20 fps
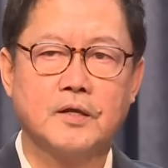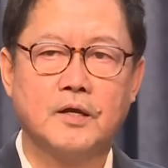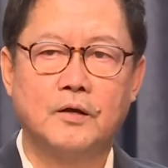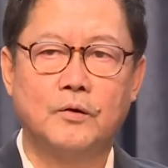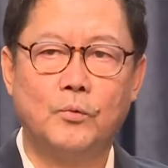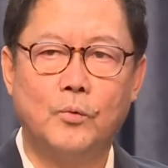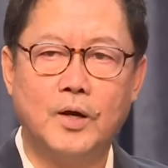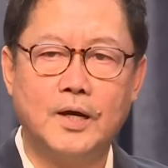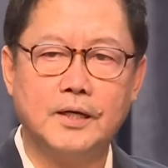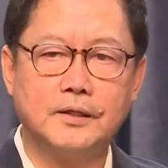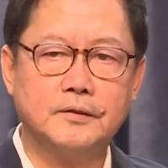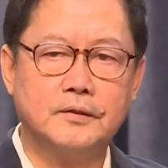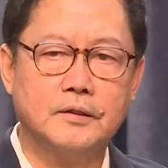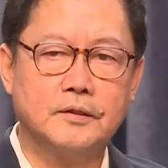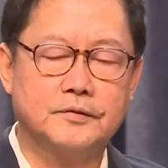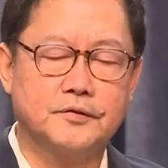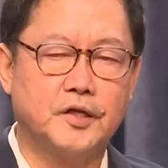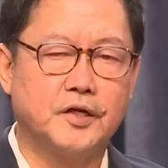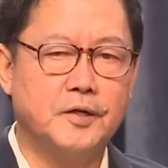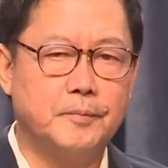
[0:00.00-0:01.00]
What
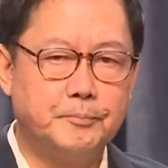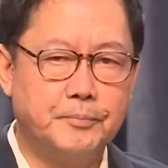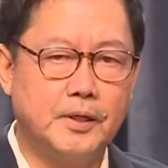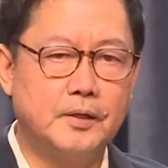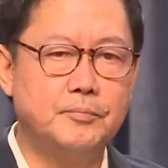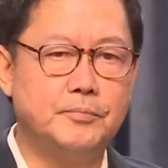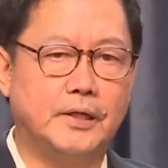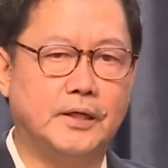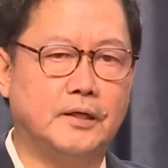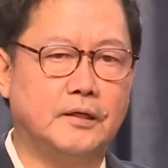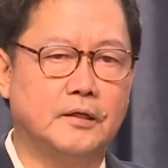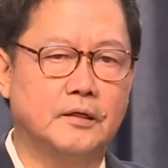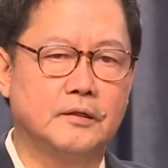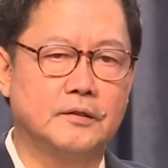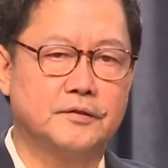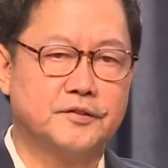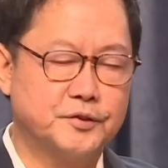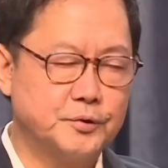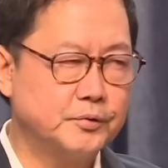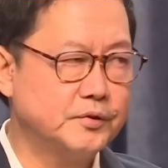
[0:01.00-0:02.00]
the Republic,
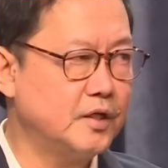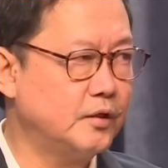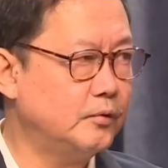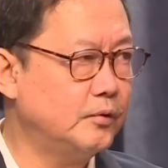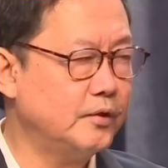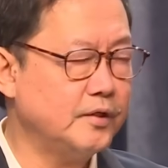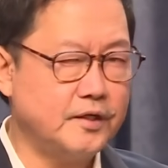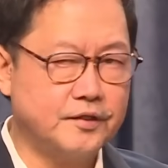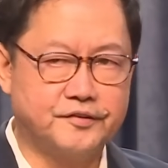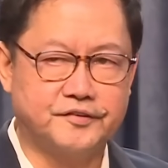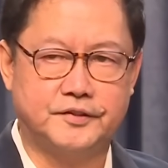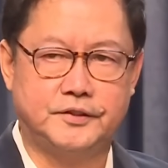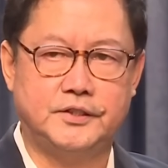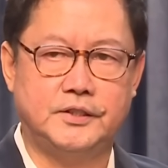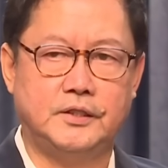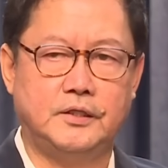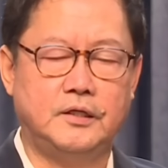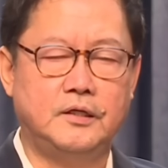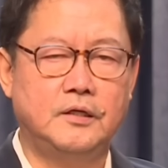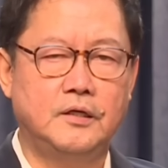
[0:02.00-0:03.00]
through the O S
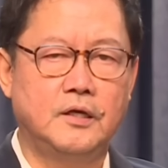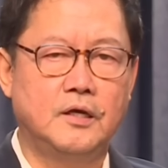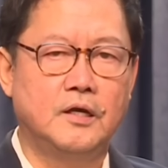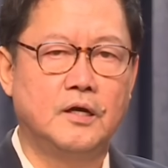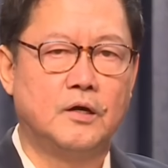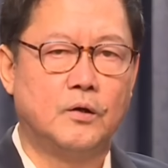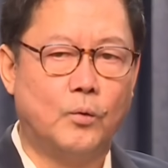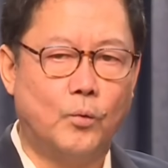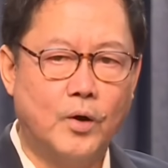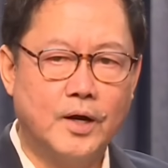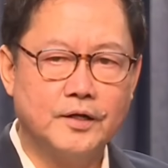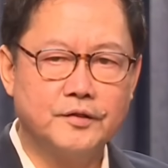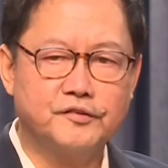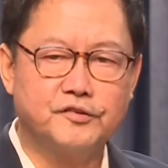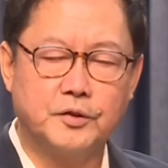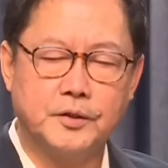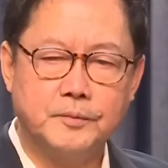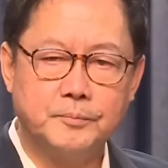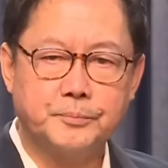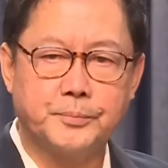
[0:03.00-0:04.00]
G, wants
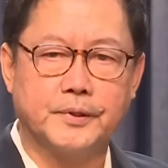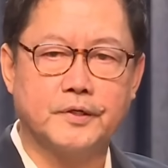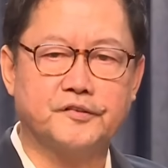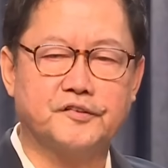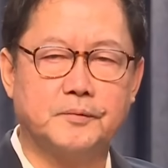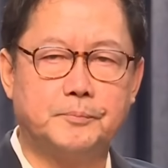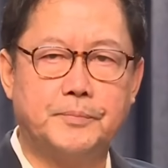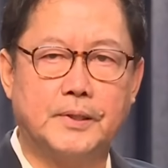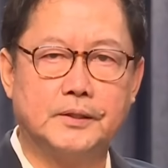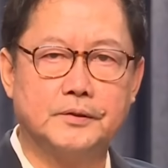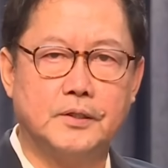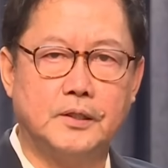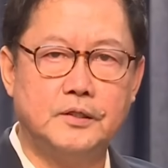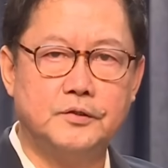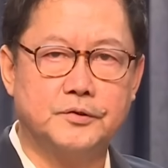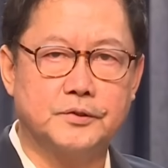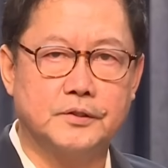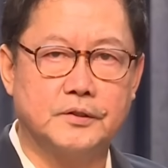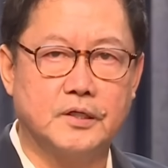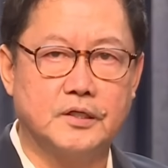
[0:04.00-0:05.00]
to impress upon the
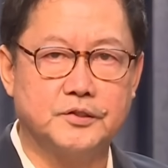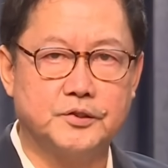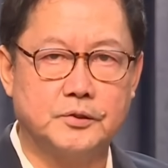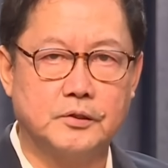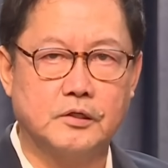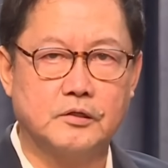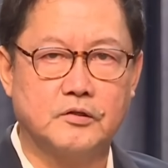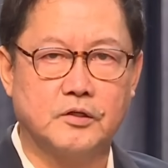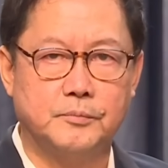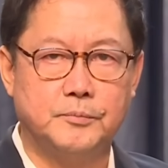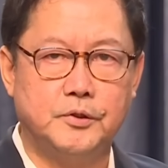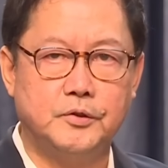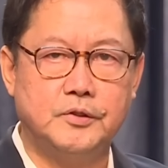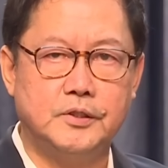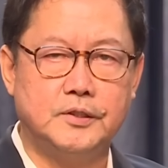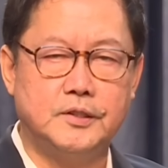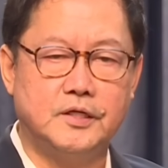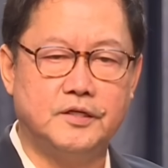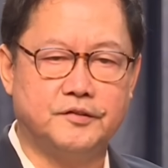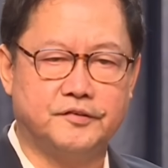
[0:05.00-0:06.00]
international
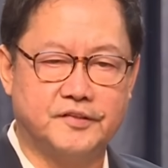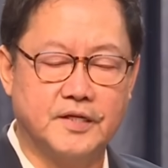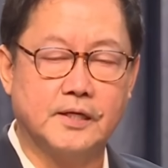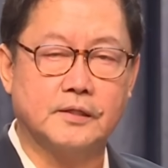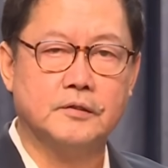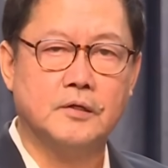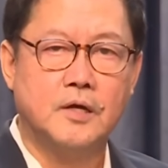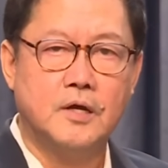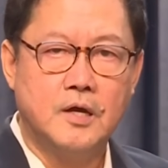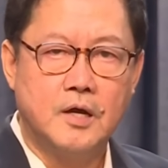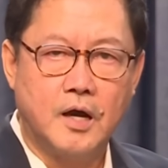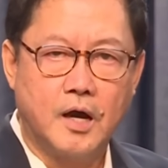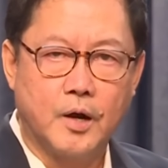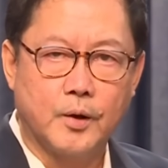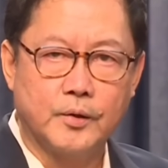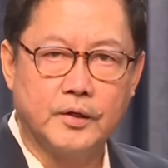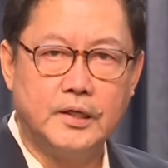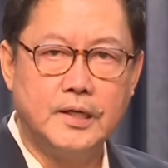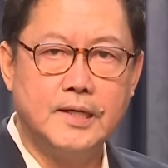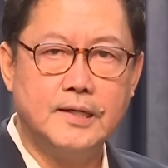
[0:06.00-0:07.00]
community is that
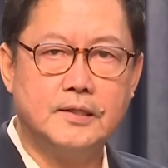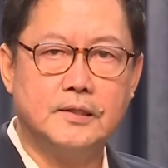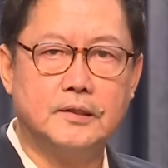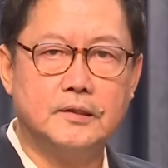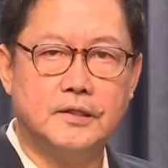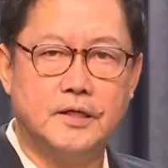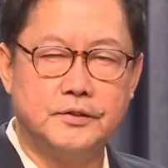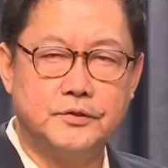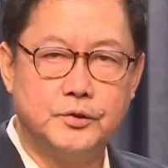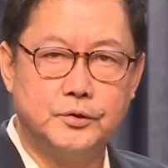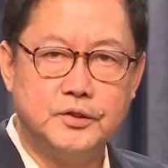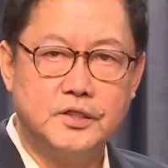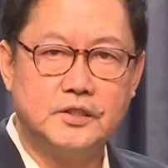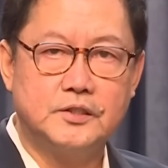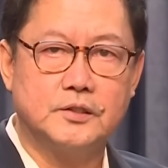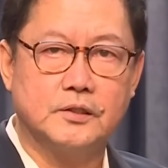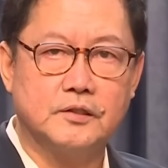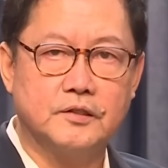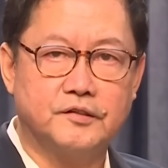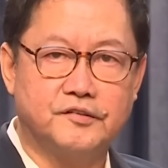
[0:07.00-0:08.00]
our legal and
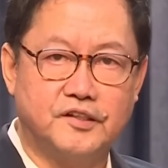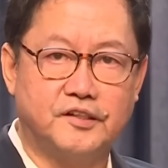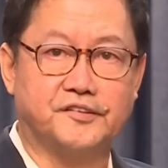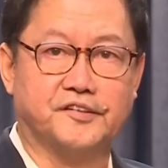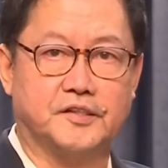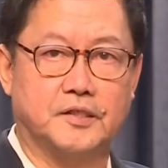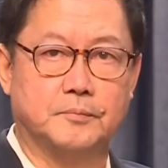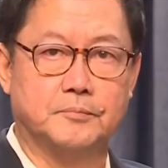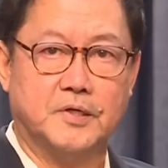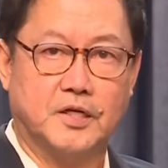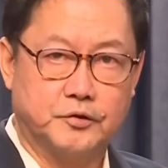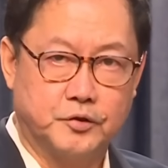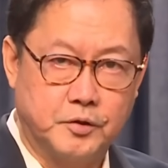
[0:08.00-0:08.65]
judicial system, our